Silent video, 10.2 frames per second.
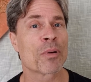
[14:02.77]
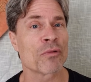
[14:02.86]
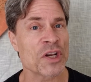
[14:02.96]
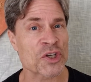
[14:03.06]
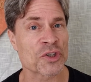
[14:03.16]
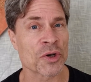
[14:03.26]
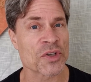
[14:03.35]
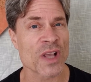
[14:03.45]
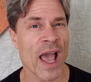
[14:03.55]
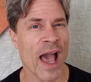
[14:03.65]
the
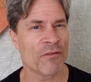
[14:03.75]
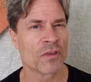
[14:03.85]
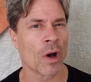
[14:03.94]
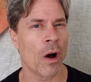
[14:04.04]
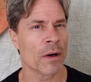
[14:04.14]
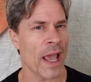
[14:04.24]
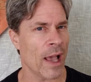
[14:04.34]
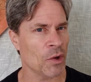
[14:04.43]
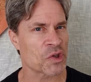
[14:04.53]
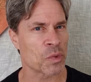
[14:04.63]
parishioners have gone
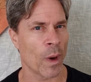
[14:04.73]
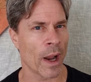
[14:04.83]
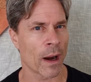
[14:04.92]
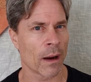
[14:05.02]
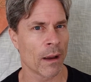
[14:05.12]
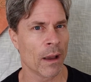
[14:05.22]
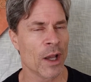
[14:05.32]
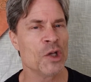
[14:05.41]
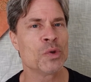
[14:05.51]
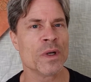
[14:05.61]
elsewhere
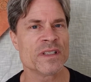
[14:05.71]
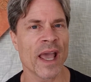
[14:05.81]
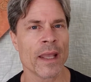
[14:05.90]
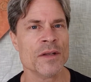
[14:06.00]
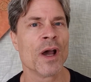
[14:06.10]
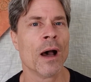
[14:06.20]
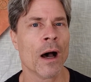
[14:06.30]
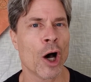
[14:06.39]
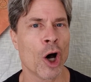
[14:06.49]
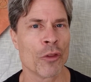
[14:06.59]
to attend
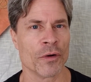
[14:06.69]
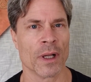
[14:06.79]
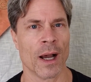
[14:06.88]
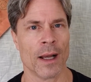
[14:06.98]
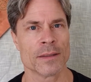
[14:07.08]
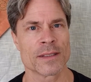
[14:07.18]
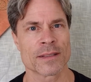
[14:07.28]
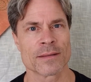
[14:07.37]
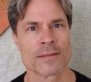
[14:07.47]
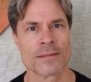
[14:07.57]
other
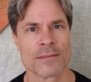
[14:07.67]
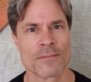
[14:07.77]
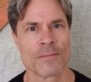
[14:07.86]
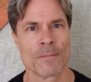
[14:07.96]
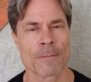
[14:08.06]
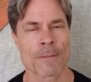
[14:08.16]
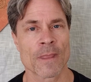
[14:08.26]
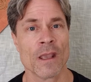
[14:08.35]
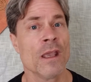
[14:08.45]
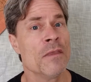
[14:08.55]
gods."
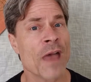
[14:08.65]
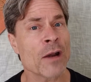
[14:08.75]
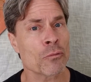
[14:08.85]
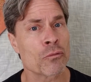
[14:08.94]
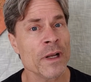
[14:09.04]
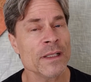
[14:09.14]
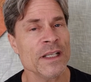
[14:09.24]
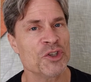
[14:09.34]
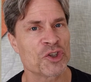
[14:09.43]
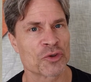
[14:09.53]
That
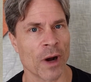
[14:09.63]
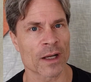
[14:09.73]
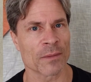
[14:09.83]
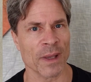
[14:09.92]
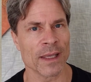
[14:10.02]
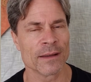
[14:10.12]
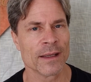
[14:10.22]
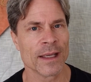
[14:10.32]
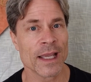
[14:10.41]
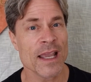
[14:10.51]
really struck me.
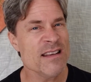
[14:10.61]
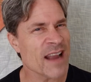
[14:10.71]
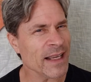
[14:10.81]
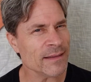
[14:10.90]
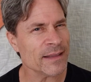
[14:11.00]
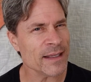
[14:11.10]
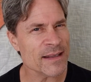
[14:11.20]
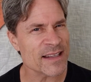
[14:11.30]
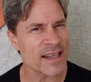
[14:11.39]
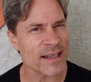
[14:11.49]

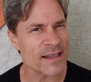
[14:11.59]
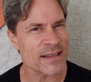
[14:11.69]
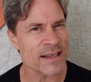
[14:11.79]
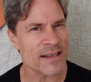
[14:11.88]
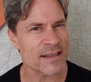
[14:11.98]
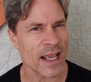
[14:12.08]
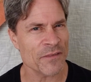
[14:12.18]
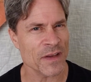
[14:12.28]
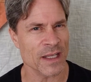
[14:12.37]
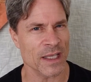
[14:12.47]
nineteen
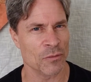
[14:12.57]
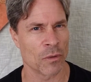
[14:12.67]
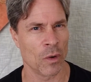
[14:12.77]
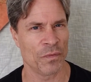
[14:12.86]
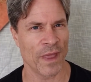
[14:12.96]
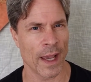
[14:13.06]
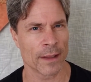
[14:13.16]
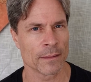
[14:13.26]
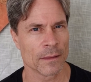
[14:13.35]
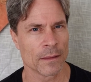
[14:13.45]
sixty-seven he wrote
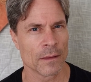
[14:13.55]
that.